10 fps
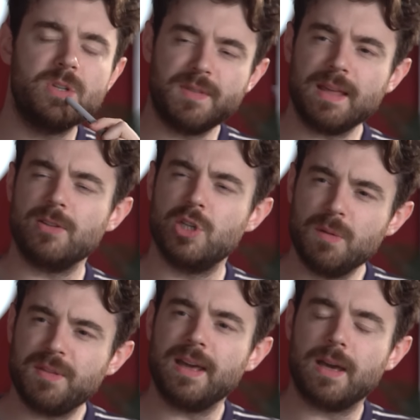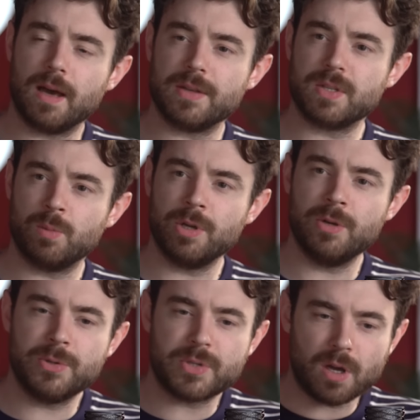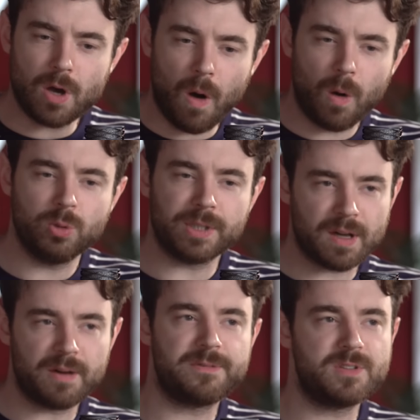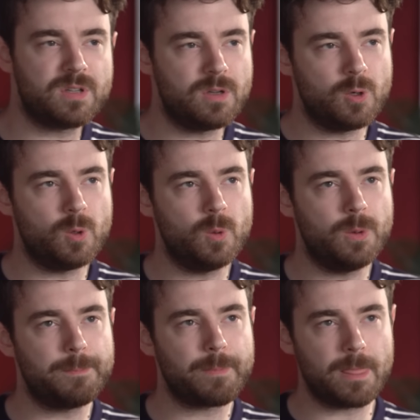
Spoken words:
Do you think someone who's cold enough to